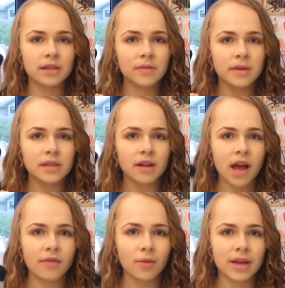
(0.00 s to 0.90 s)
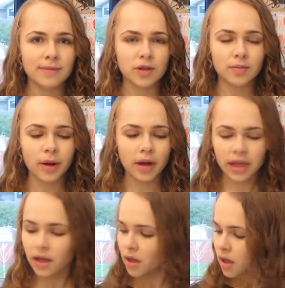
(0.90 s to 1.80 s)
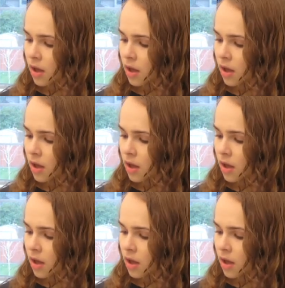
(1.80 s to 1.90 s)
is. This one does not have quite as much body.